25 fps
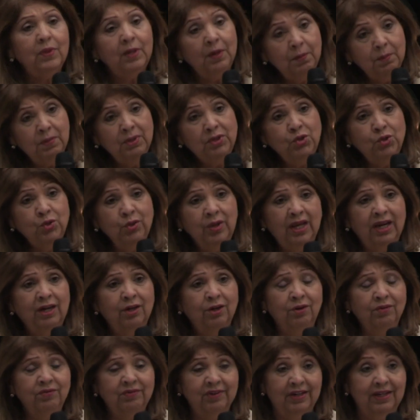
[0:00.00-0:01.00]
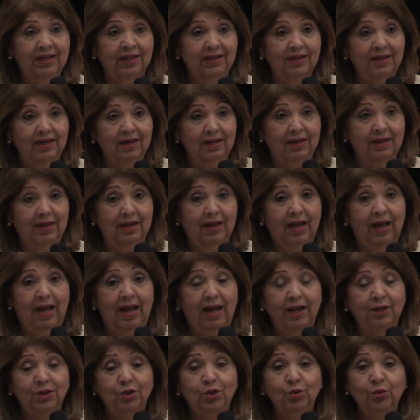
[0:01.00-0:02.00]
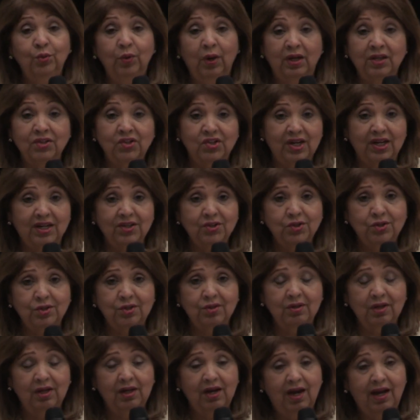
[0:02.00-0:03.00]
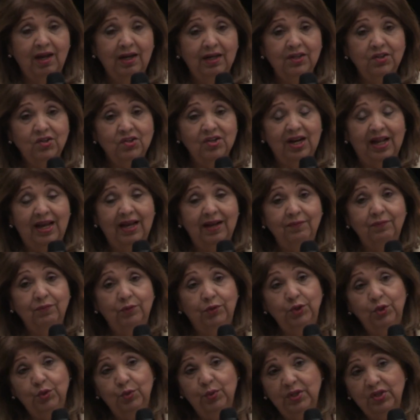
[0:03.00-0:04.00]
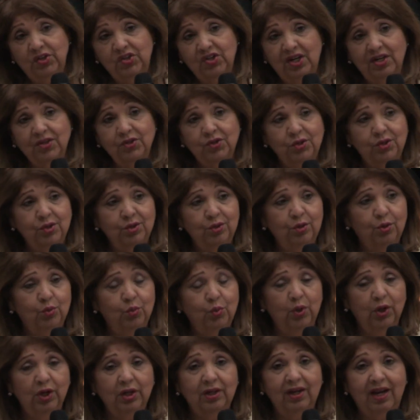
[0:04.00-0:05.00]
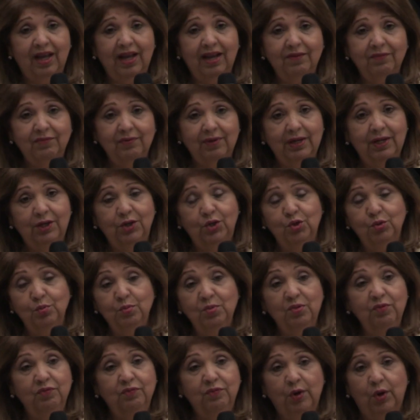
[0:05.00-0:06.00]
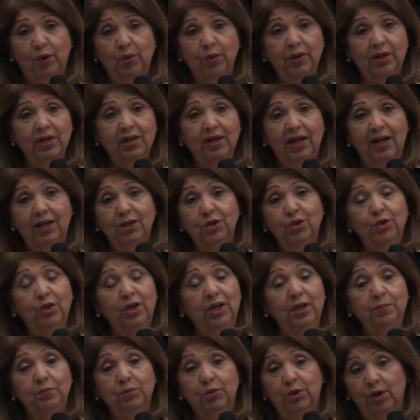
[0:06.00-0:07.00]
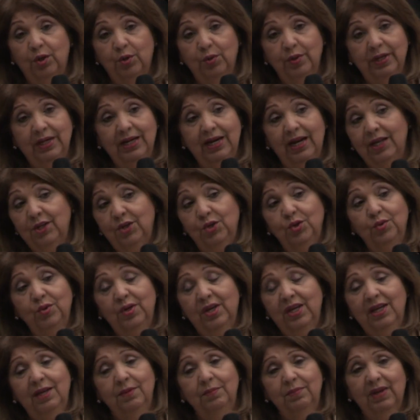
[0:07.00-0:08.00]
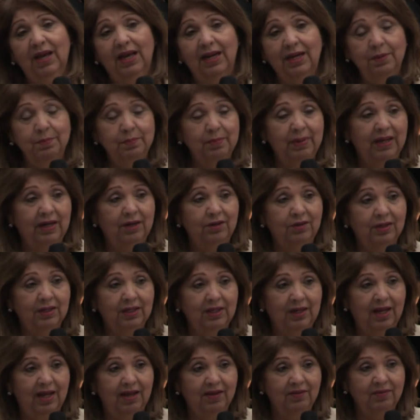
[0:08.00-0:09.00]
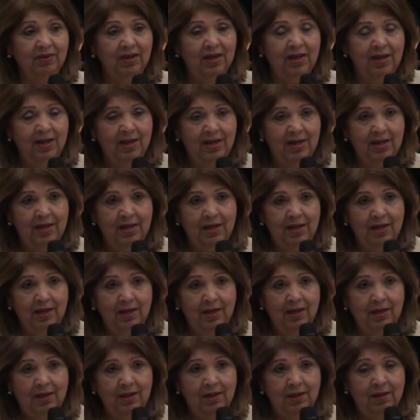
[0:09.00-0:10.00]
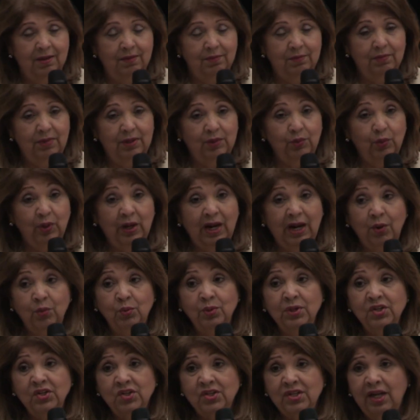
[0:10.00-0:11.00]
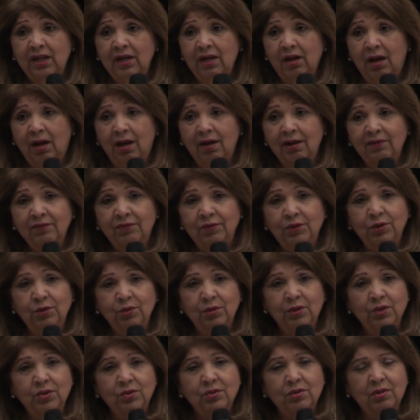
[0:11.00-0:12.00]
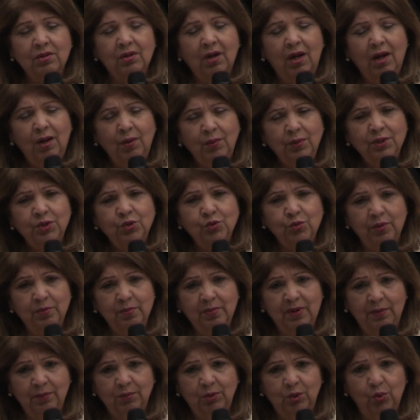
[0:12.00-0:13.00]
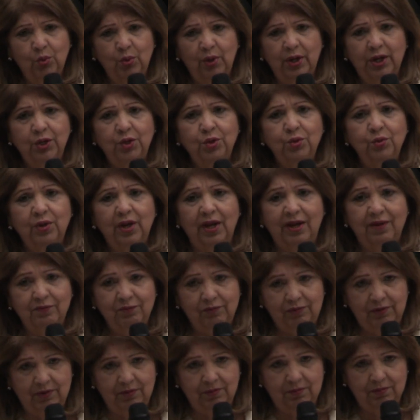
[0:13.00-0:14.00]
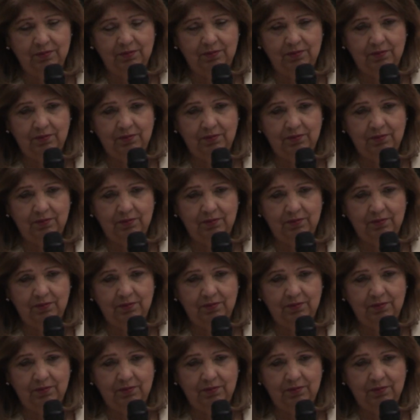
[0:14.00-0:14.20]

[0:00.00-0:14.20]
But you get over it. Uh, you adjust to the college life or you adjust to the work life and you move forward and you keep growing and you keep getting better at life. But what I want to say to all of you is always remember where you came from.